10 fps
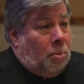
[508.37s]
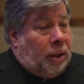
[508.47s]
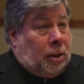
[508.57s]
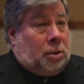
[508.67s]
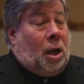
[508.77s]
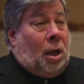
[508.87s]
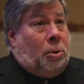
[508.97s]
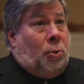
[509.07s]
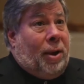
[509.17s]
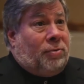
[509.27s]
by the
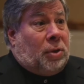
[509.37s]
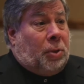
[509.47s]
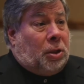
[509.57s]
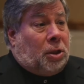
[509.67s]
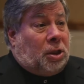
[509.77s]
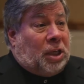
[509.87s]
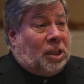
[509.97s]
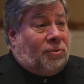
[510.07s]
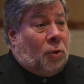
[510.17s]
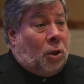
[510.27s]
time you have something
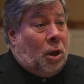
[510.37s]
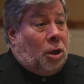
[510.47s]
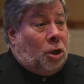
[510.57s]
successful,